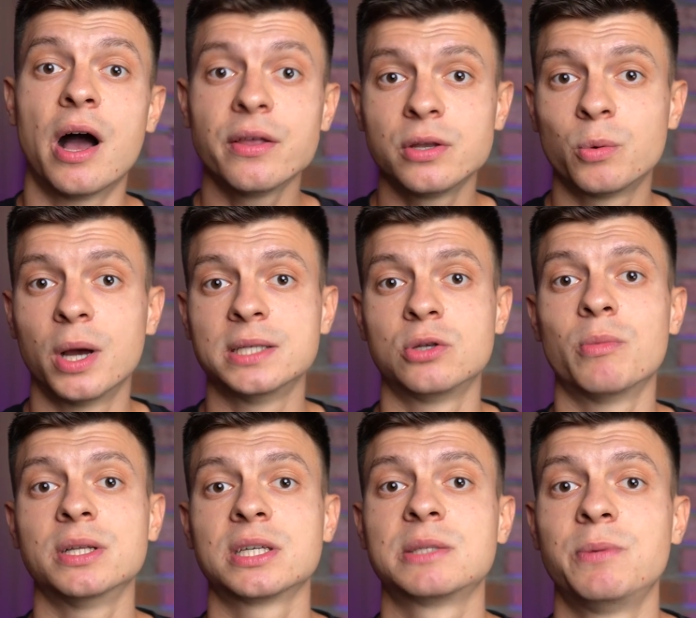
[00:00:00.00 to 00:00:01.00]
Otherwise, you
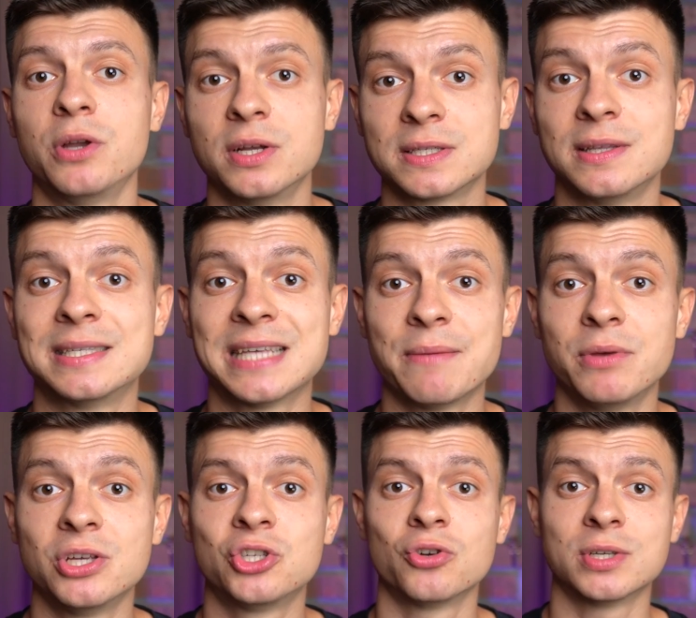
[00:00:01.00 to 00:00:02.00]
might experience the same
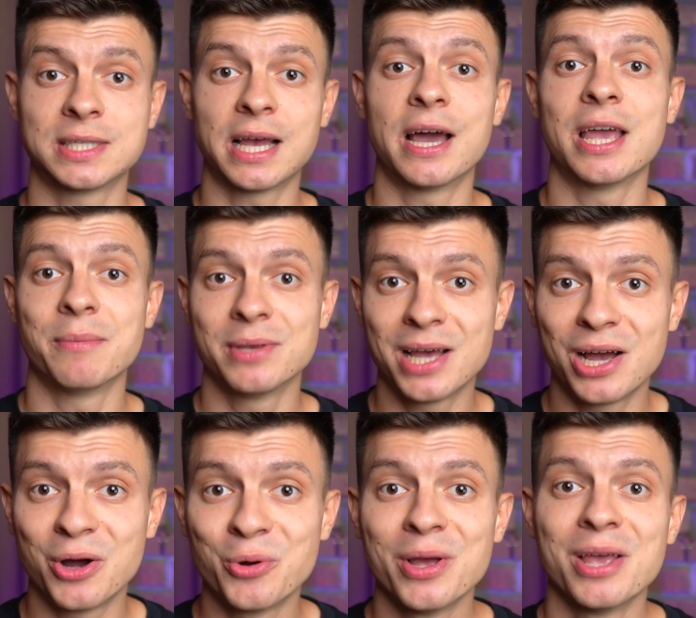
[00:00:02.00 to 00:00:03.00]
issue as I am
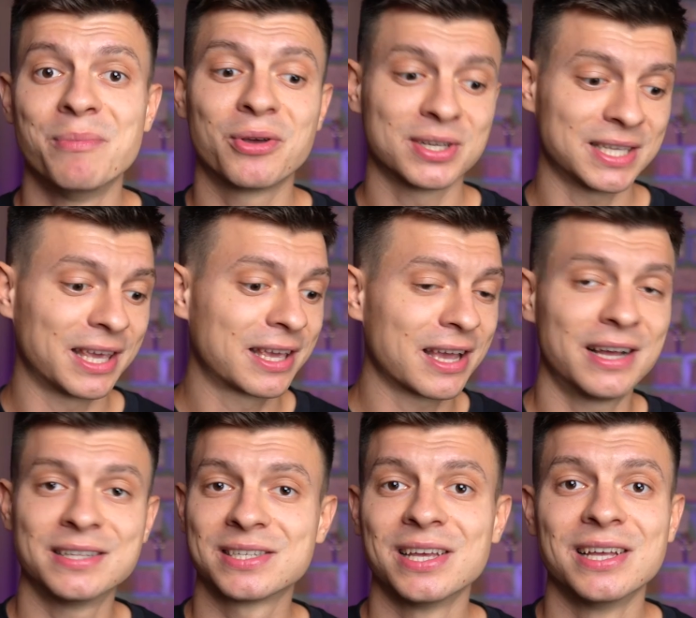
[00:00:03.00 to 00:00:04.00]
now, because I
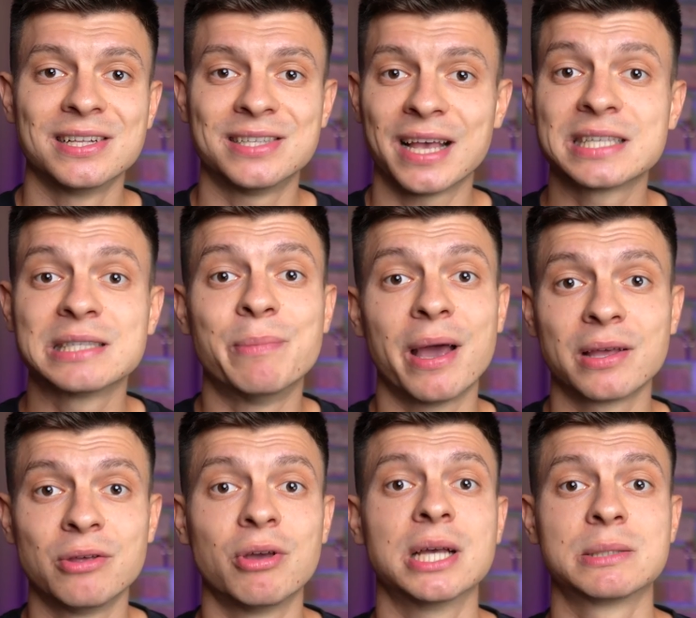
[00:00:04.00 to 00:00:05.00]
can't text back
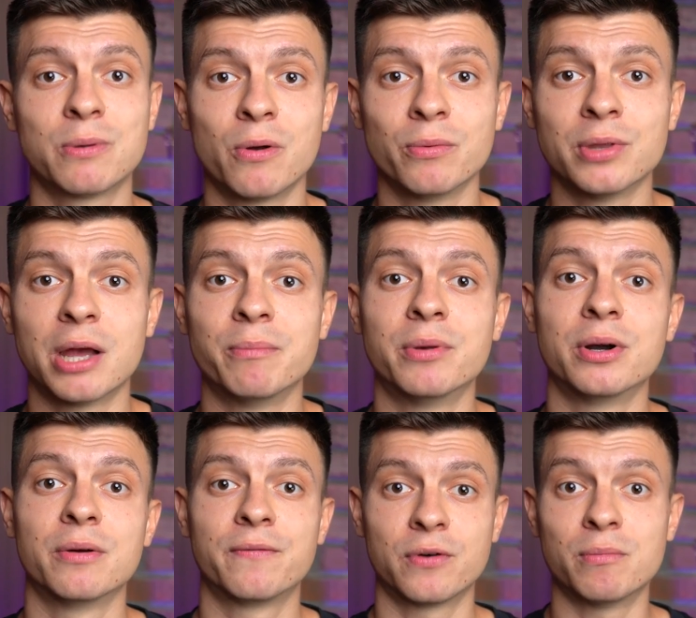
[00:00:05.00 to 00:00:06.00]
the U S phone
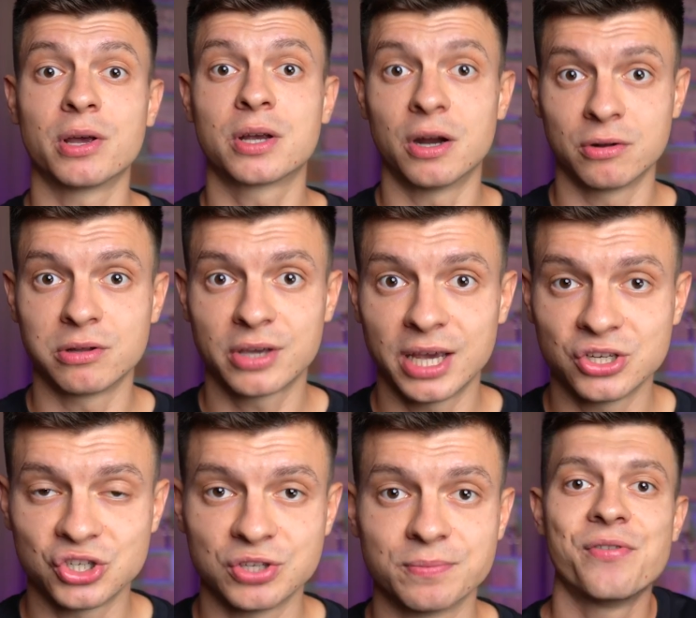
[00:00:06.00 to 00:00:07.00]
number from my current
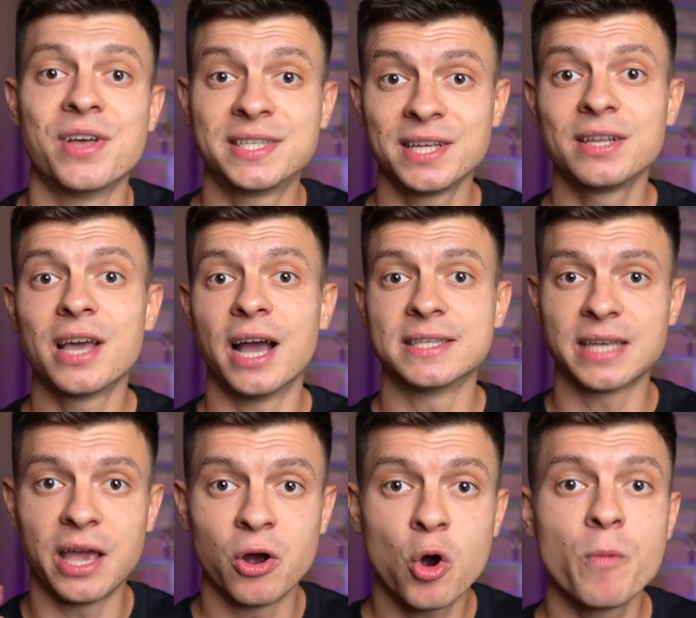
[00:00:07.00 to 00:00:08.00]
location. That's it, guys.
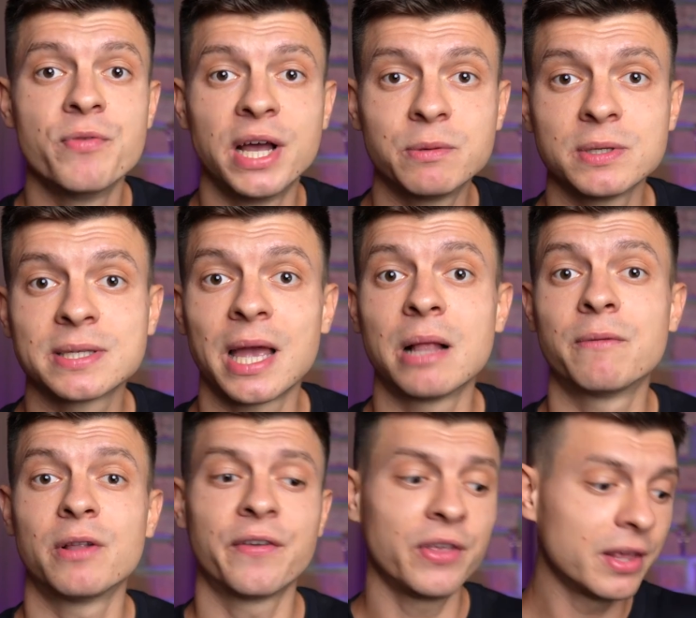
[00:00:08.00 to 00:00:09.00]
I hope that was
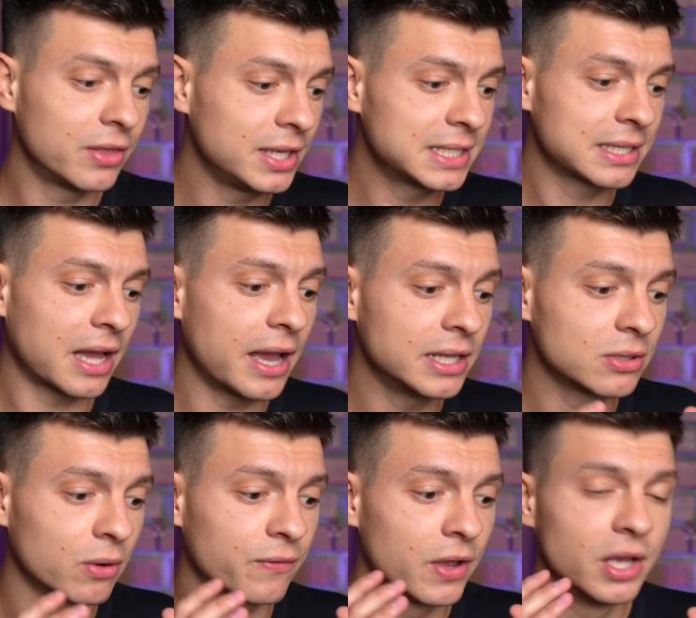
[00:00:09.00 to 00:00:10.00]
helpful. I think this kind
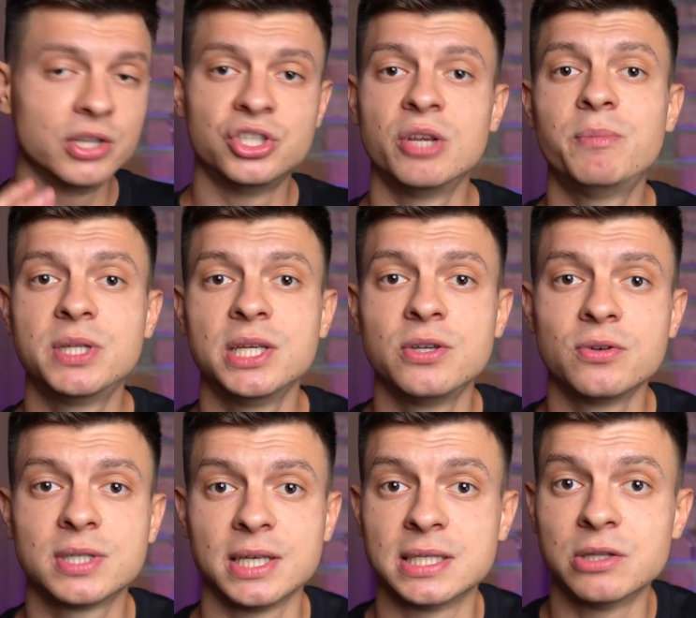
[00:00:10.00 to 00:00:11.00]
of G P T
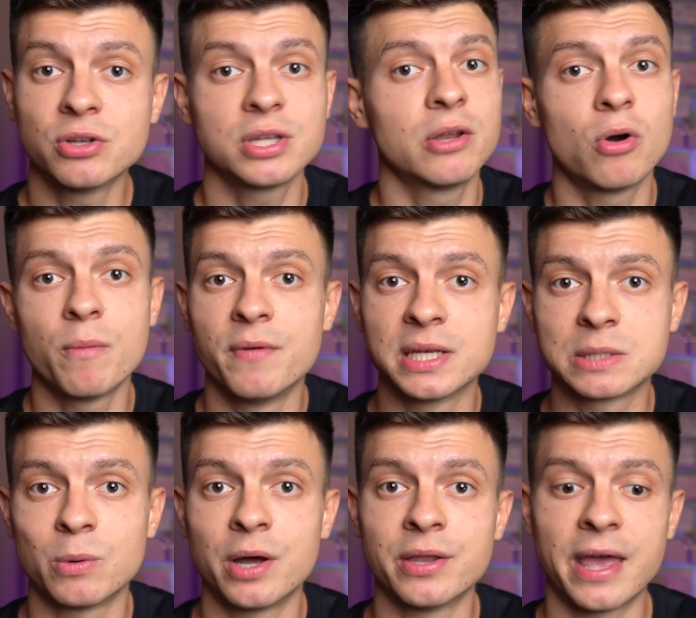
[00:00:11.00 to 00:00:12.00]
use is not an obvious
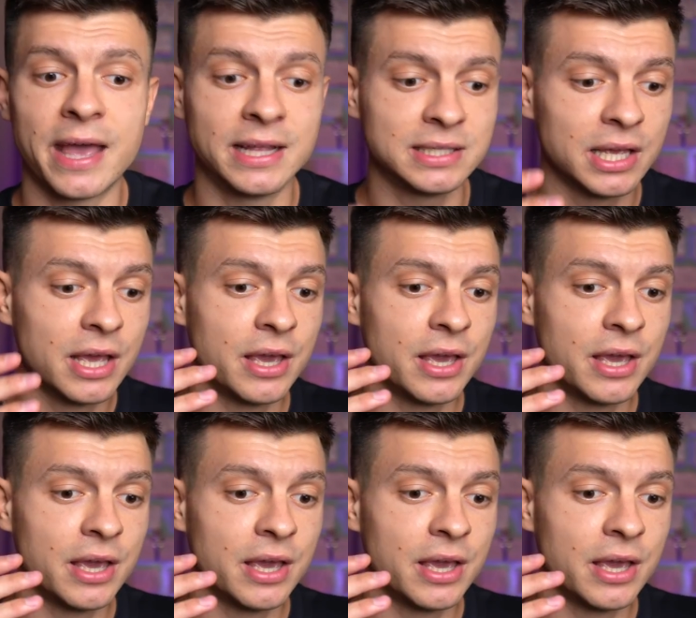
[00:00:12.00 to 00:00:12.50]
one, and